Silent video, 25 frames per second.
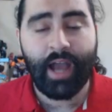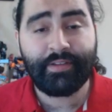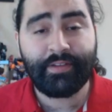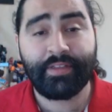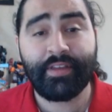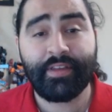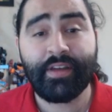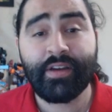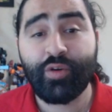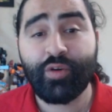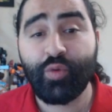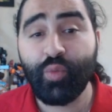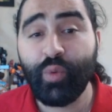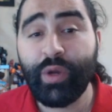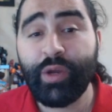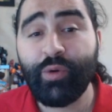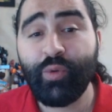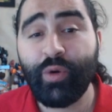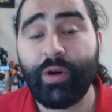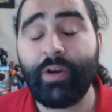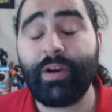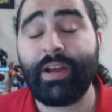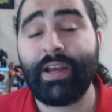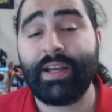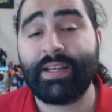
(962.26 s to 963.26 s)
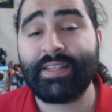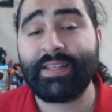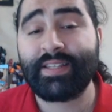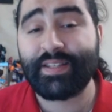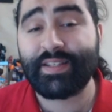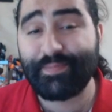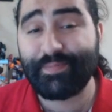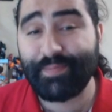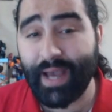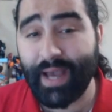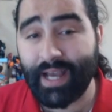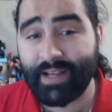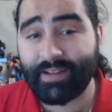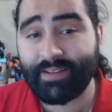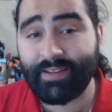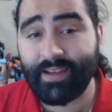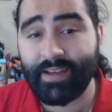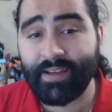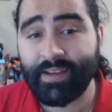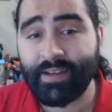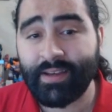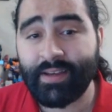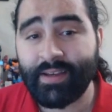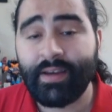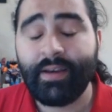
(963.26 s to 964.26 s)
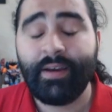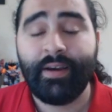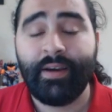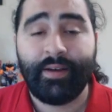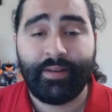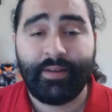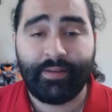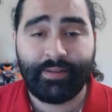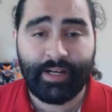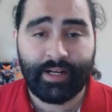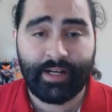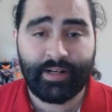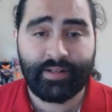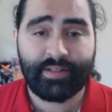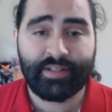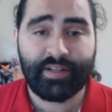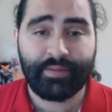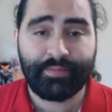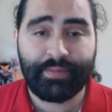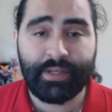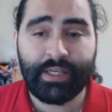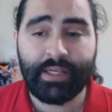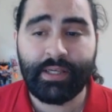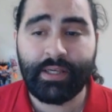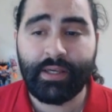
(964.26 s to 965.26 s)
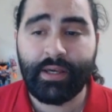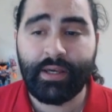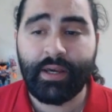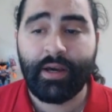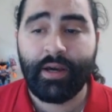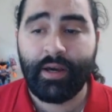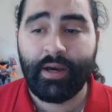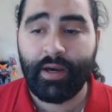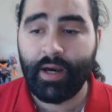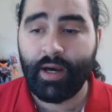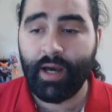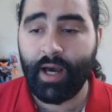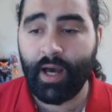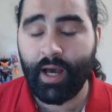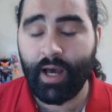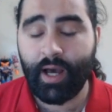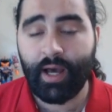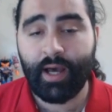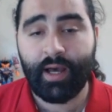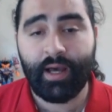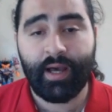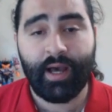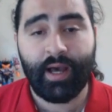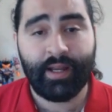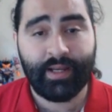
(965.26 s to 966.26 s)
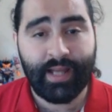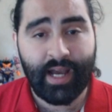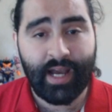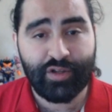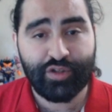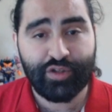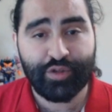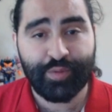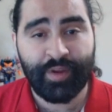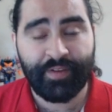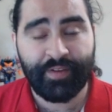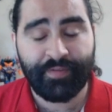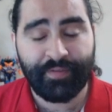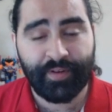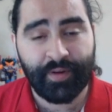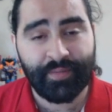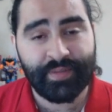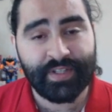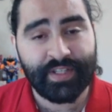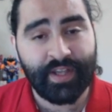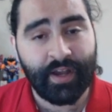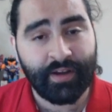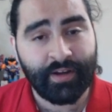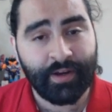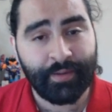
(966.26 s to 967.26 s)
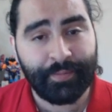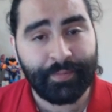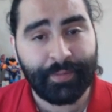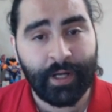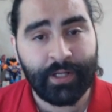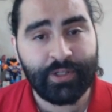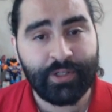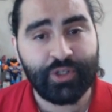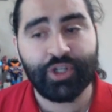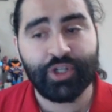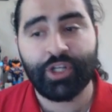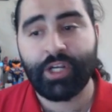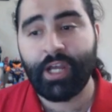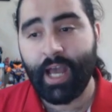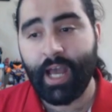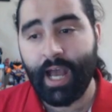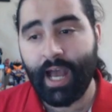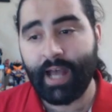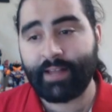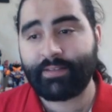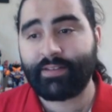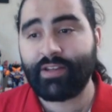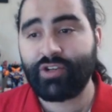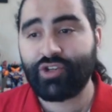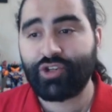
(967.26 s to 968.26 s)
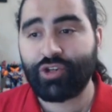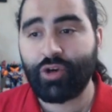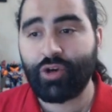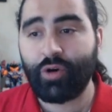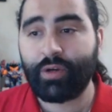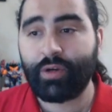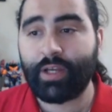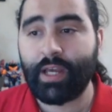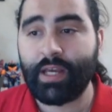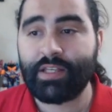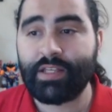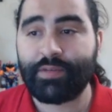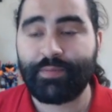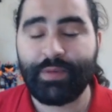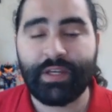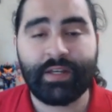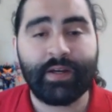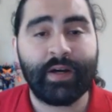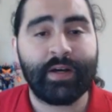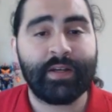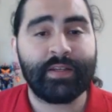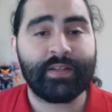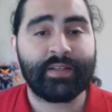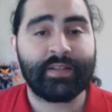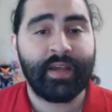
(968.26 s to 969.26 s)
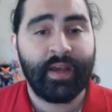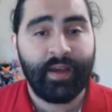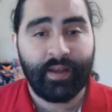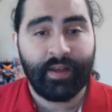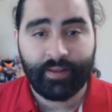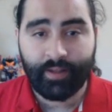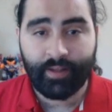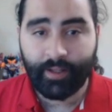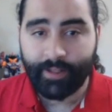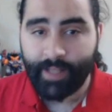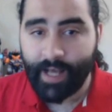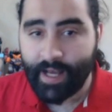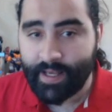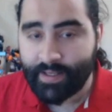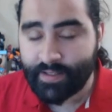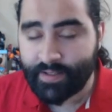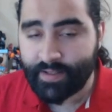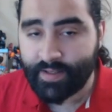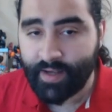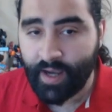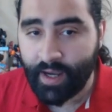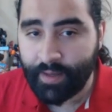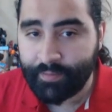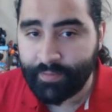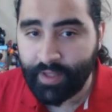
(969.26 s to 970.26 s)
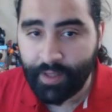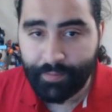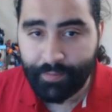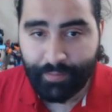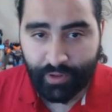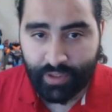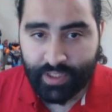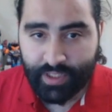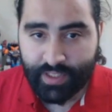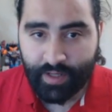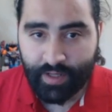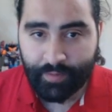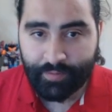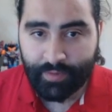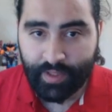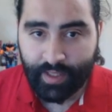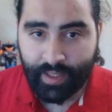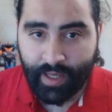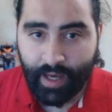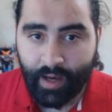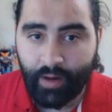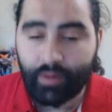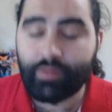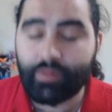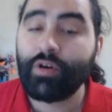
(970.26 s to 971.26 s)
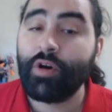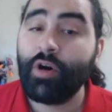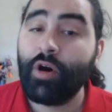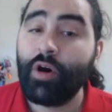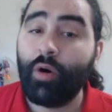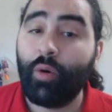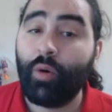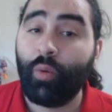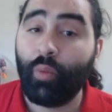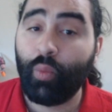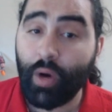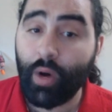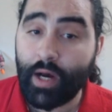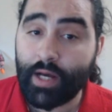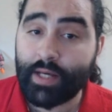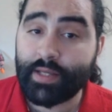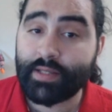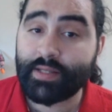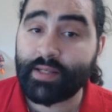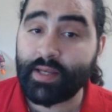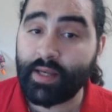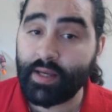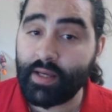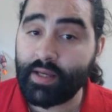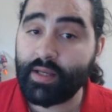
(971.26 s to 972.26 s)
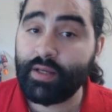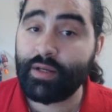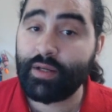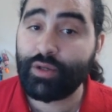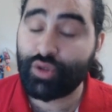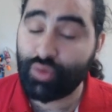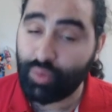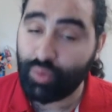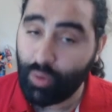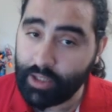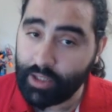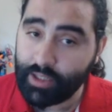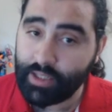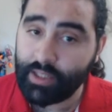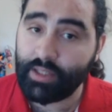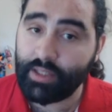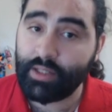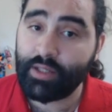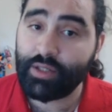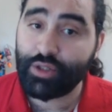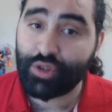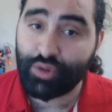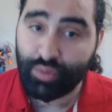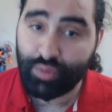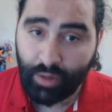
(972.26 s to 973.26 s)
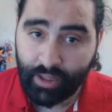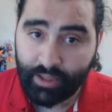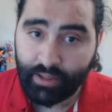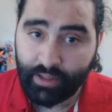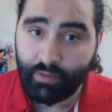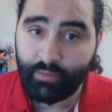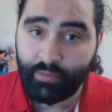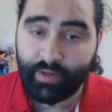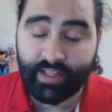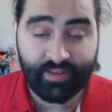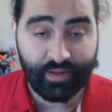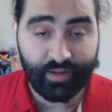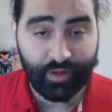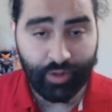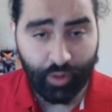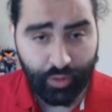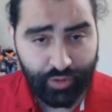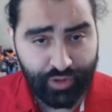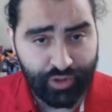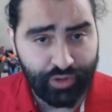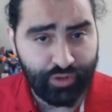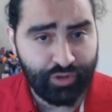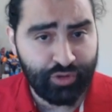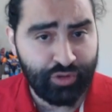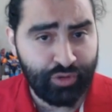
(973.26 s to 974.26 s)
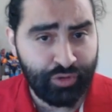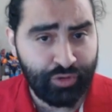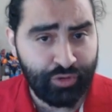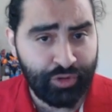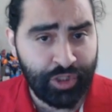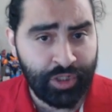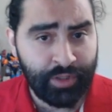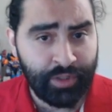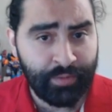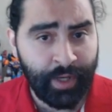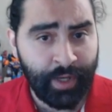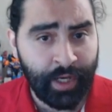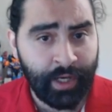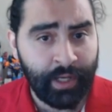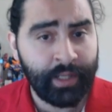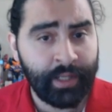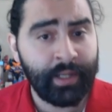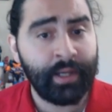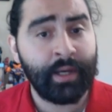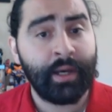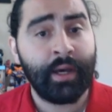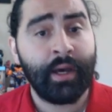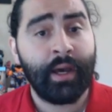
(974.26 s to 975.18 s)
I think we were expecting there to be an announcement from Sucker Punch at the showcase, because the last time they put something out was in 2020 with Ghost of Tsushima,